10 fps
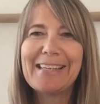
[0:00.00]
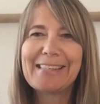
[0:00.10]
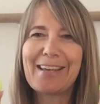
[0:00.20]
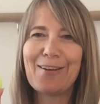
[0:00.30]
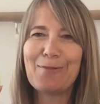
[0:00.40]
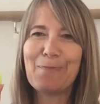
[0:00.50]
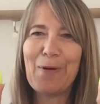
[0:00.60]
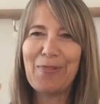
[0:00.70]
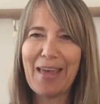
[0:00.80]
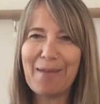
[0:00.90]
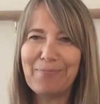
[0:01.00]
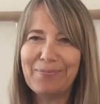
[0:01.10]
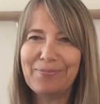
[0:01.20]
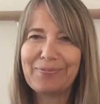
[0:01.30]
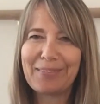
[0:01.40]
So put them
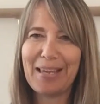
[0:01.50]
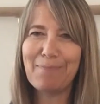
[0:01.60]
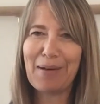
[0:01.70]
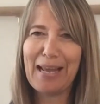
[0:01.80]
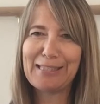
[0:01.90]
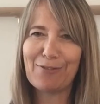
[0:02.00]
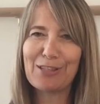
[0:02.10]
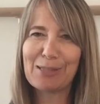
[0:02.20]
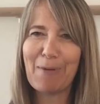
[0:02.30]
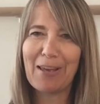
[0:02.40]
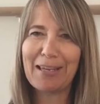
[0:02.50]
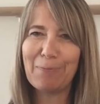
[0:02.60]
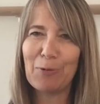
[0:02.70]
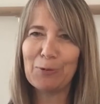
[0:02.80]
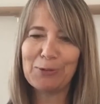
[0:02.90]
in place of the spiky
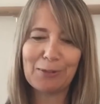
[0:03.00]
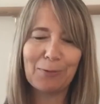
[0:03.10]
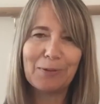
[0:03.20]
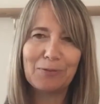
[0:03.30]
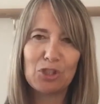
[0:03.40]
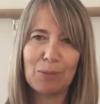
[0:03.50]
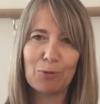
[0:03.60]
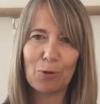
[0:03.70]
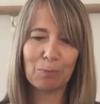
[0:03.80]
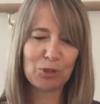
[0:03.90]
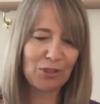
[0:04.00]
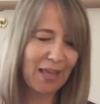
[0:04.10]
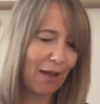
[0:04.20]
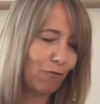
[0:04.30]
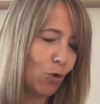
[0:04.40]
balls. Cheaper option
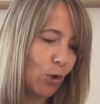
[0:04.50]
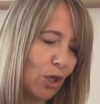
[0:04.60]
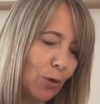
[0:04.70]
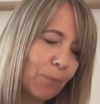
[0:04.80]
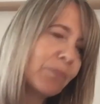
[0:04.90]
there for you.